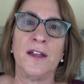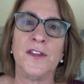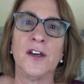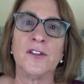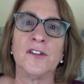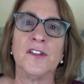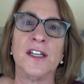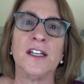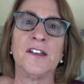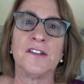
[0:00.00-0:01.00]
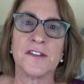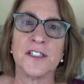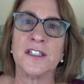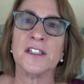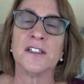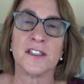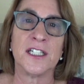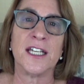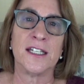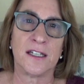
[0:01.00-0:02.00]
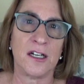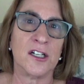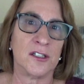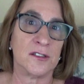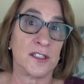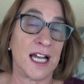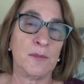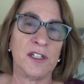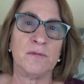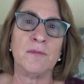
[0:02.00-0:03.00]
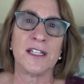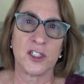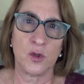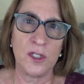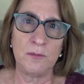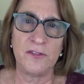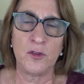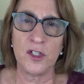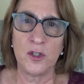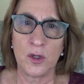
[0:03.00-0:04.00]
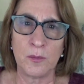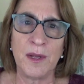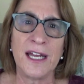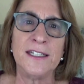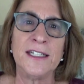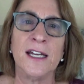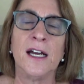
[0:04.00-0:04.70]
The other thing is to take a tablet of melatonin before you go to bed.